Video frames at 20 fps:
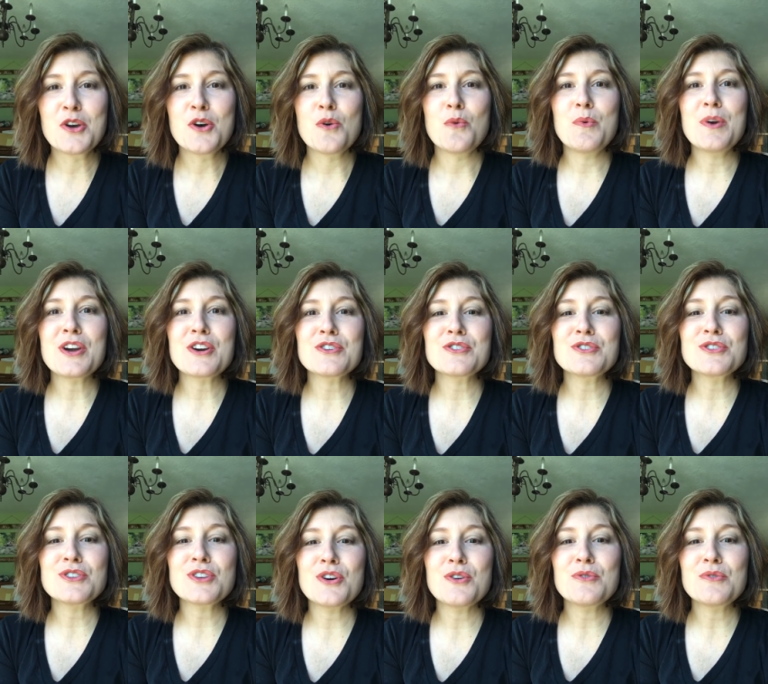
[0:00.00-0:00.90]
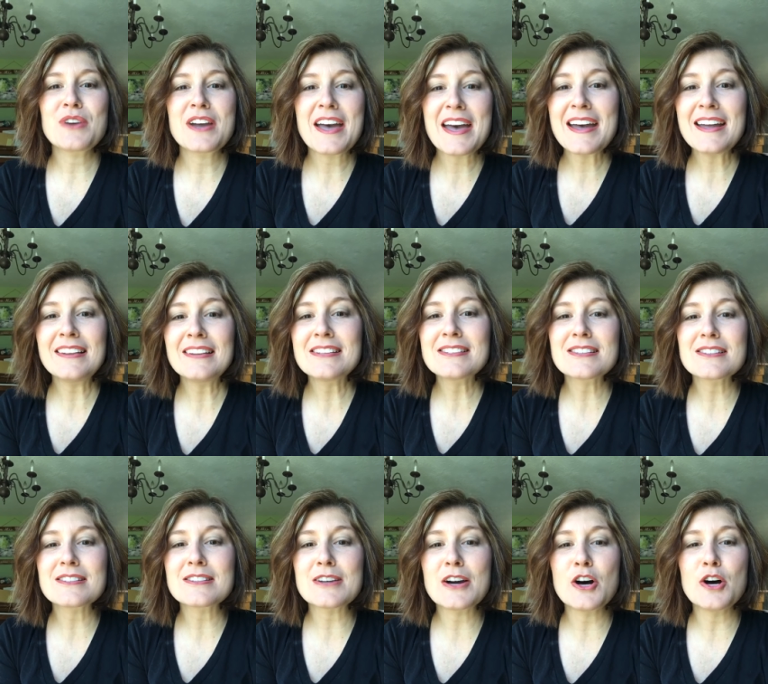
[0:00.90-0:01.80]
We are so, hey, Lisa
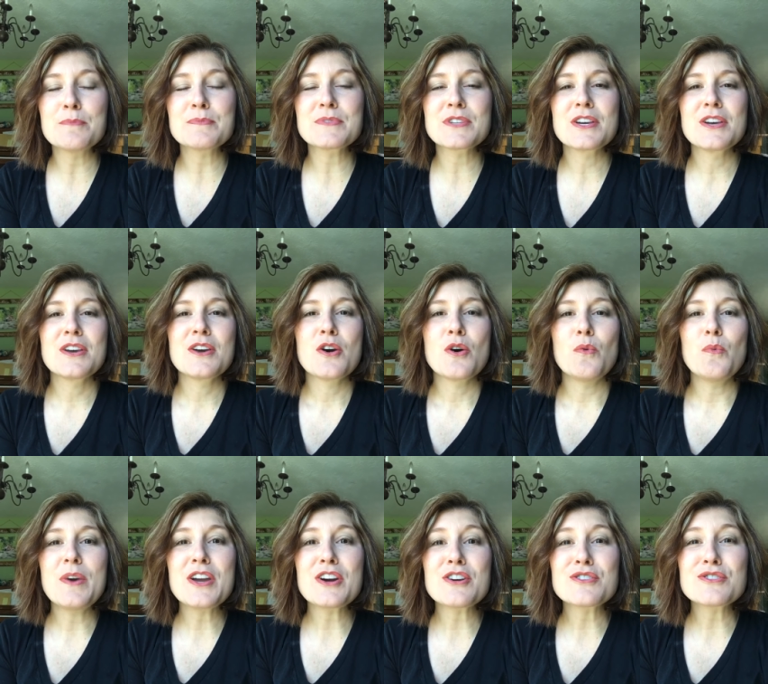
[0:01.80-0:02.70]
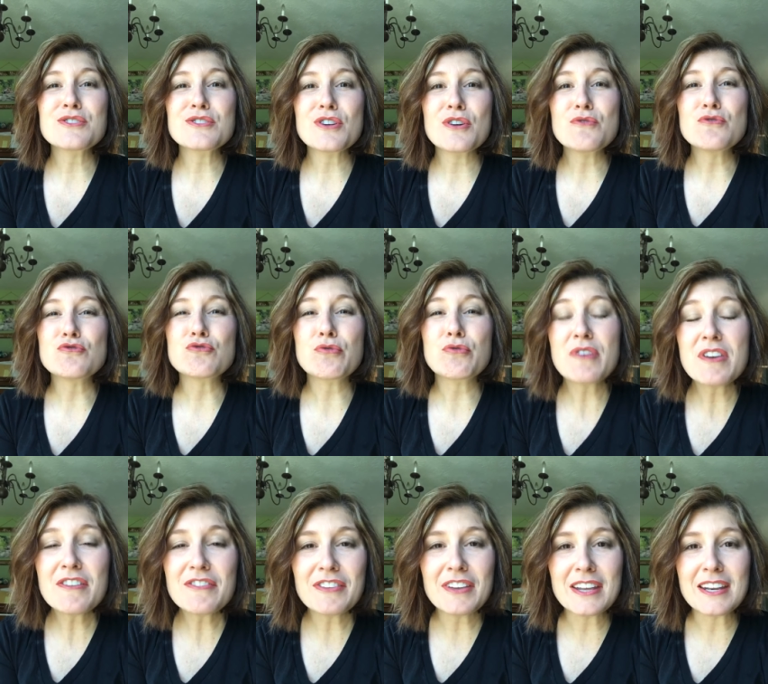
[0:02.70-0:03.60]
Stoms, we are so
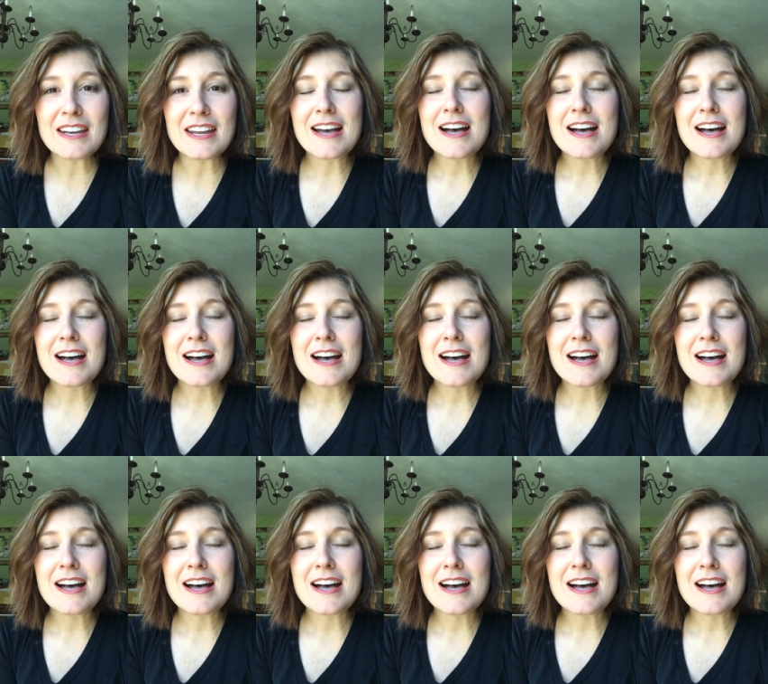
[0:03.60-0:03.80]
driven